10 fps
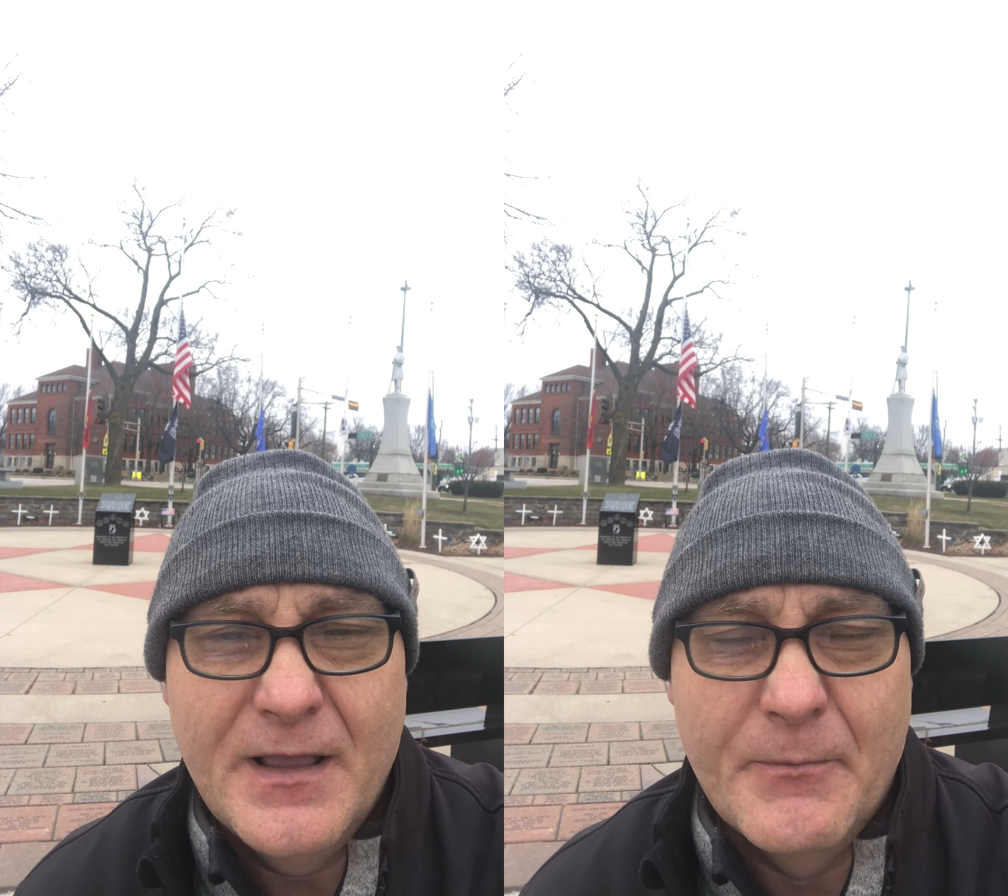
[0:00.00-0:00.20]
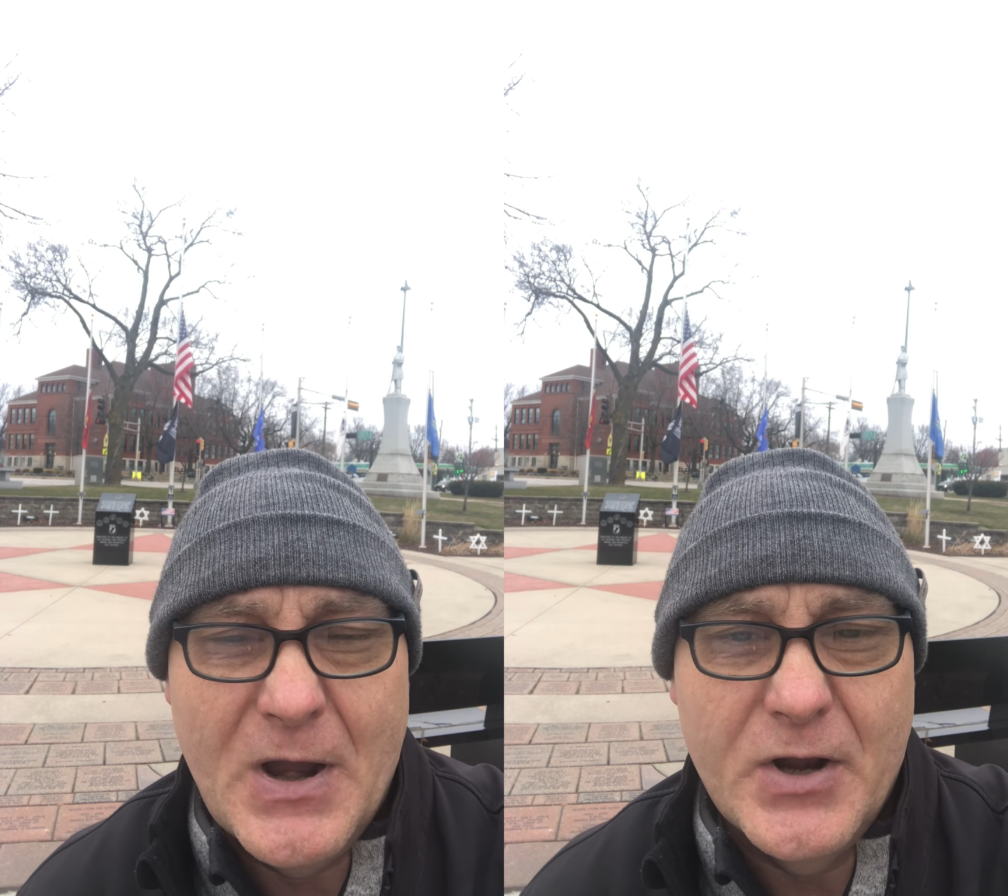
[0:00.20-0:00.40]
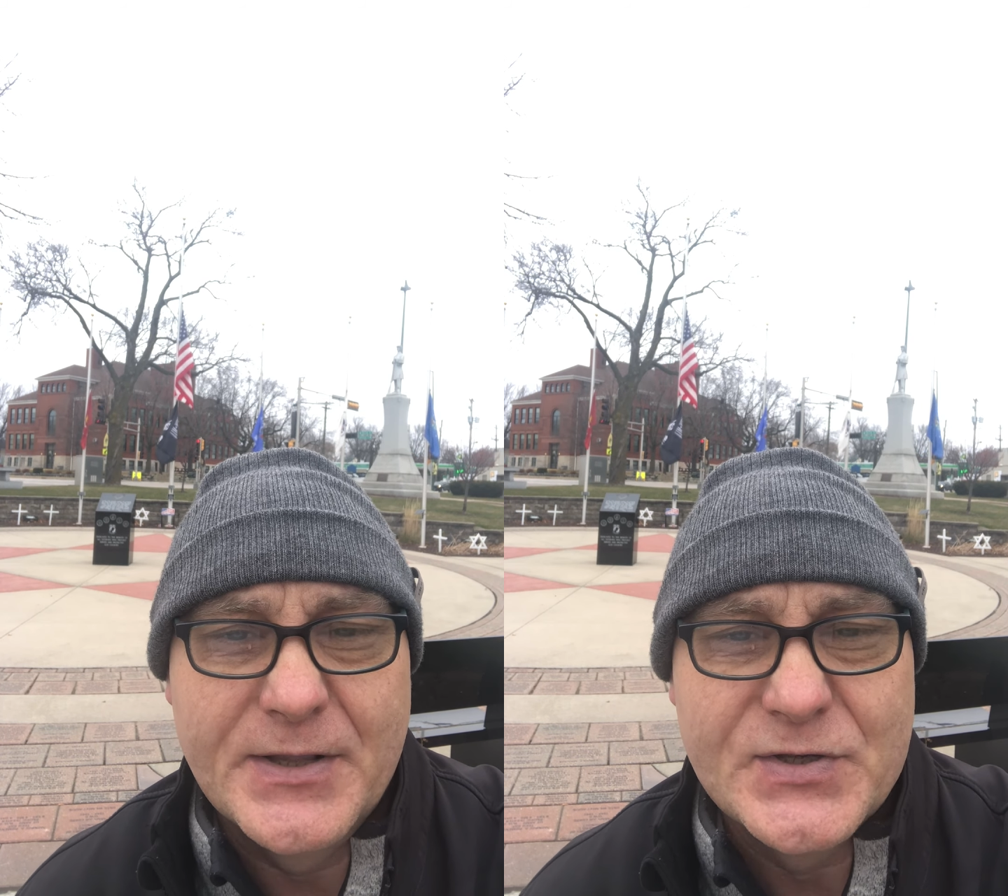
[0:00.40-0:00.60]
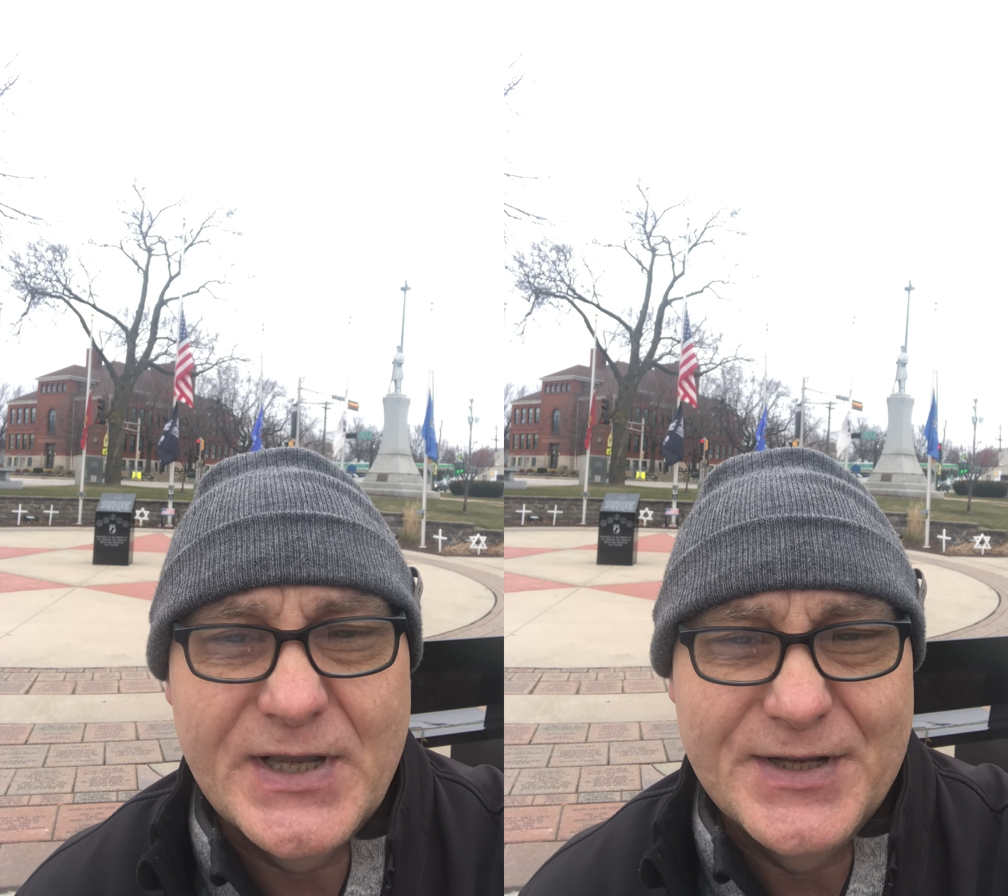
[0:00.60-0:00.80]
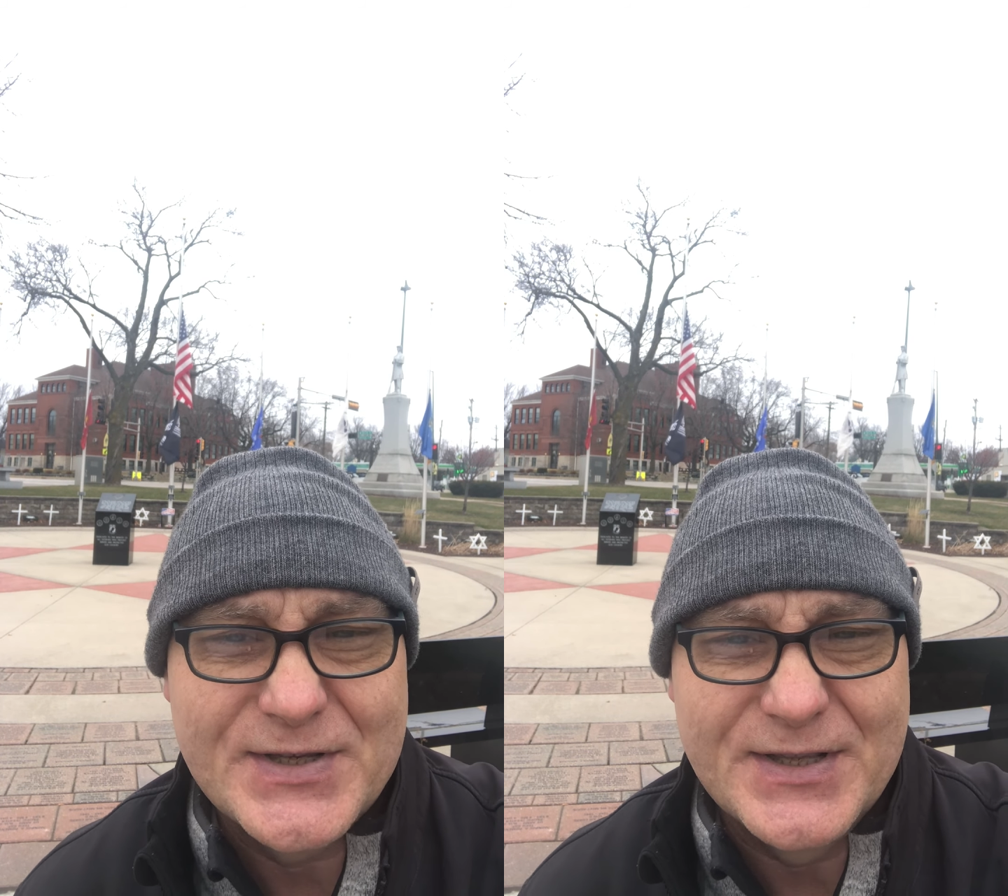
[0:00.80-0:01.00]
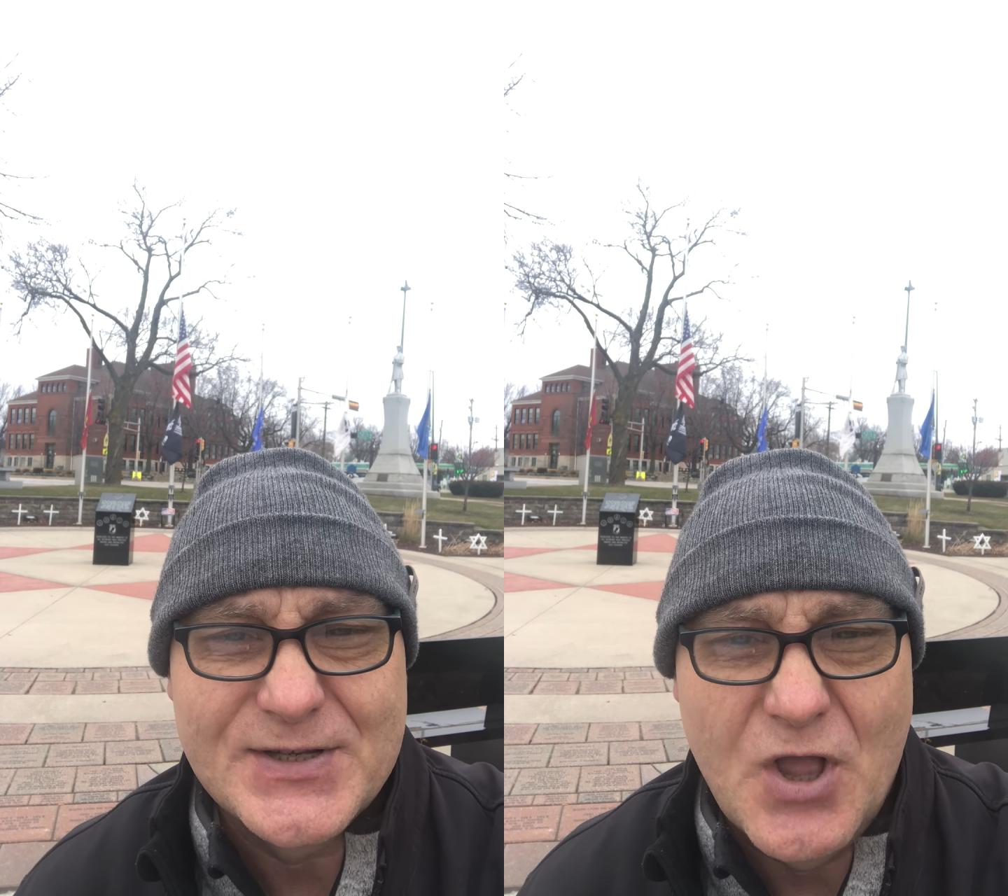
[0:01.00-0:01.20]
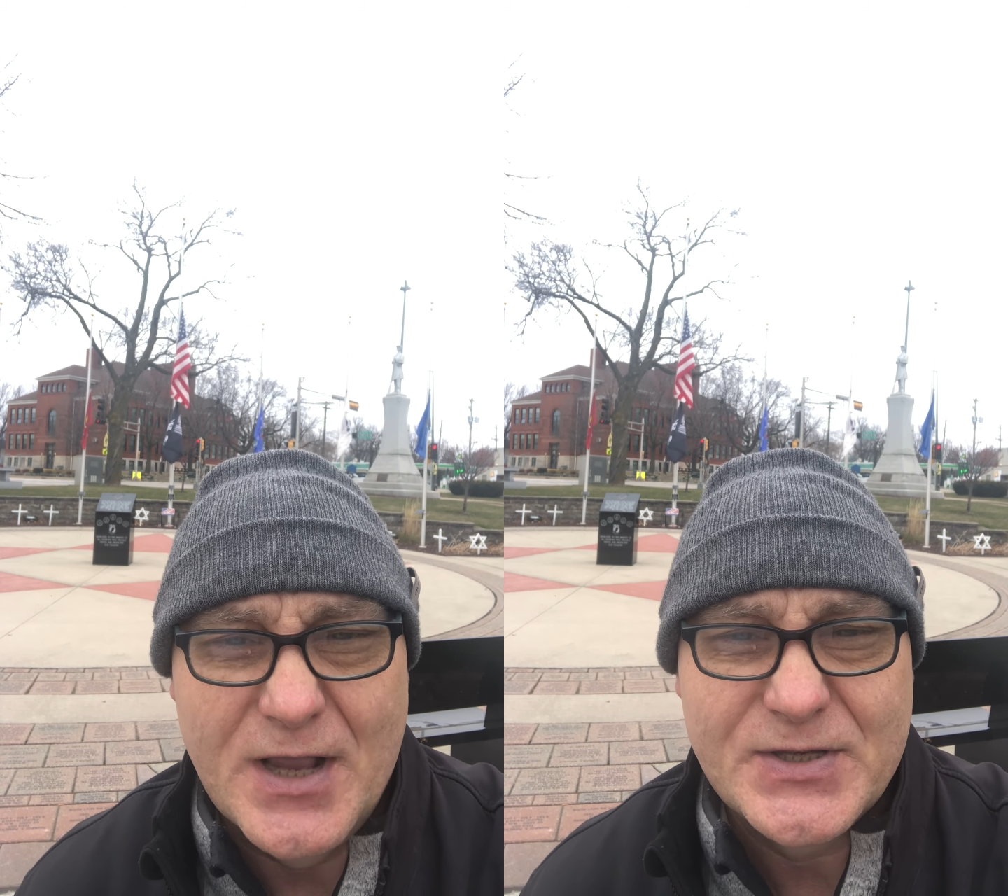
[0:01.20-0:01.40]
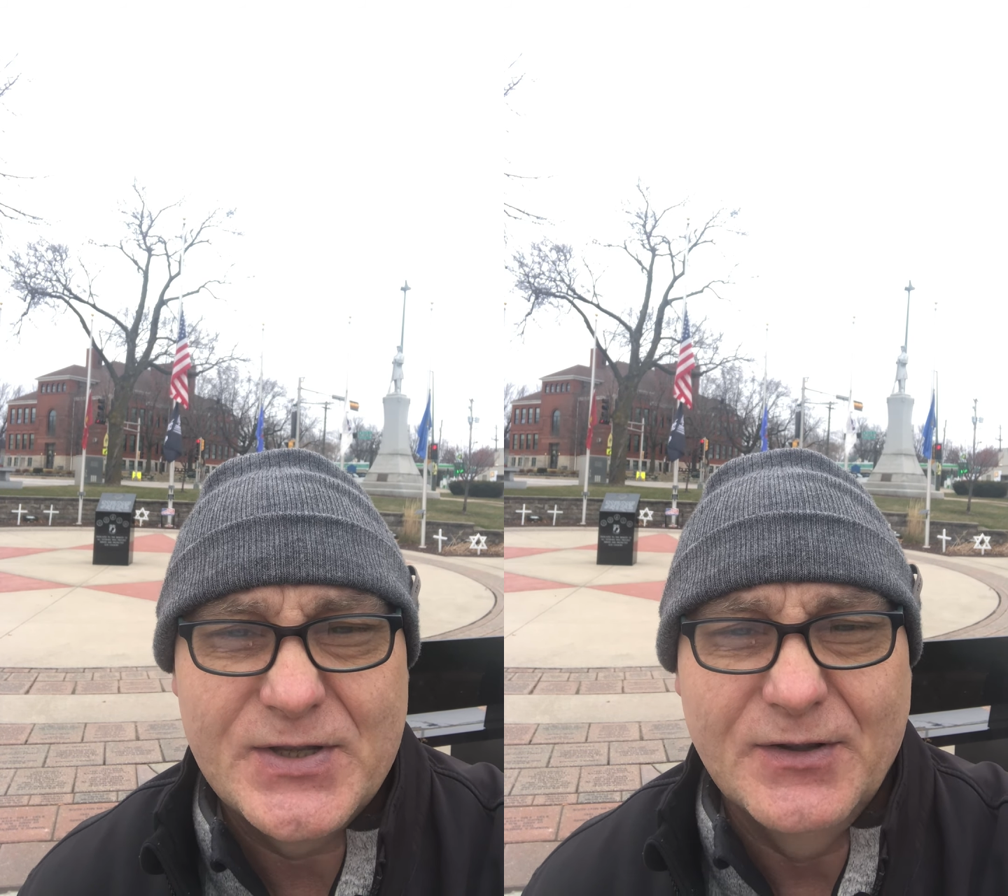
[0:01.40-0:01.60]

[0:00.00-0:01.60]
American citizens lost their